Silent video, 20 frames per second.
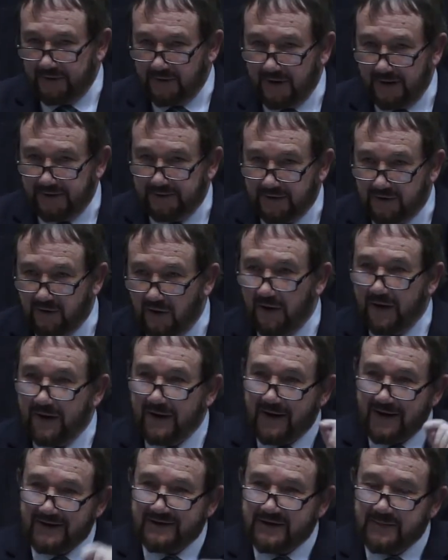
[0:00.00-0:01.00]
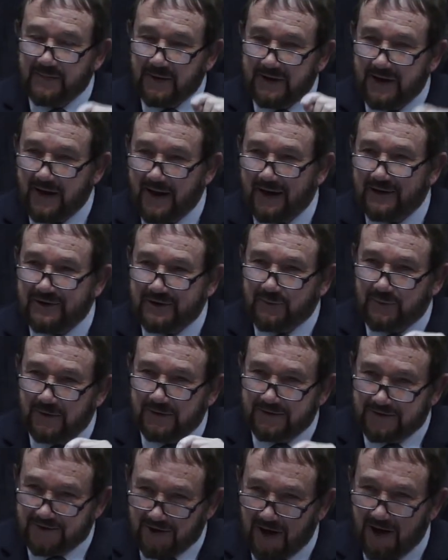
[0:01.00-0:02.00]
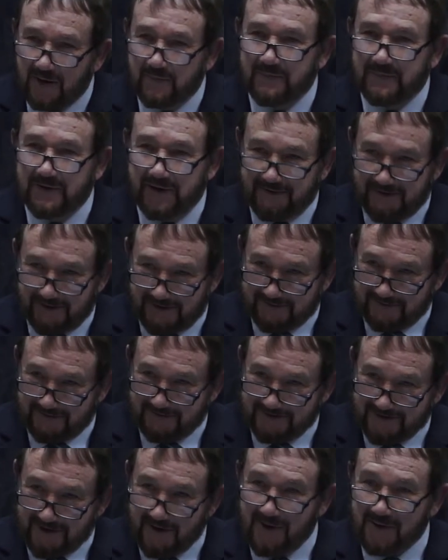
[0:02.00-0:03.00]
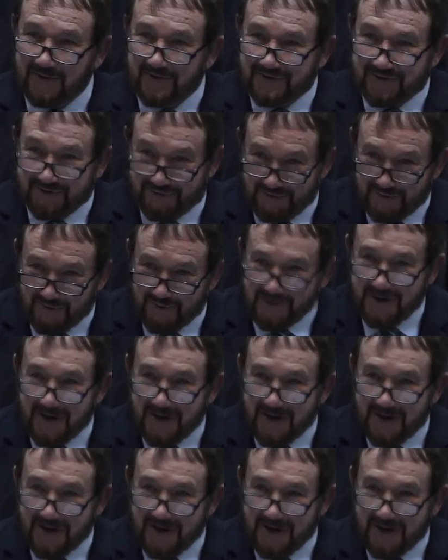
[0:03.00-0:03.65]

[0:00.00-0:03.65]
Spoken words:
you like to call it. It has to be the actual job that the dogs do.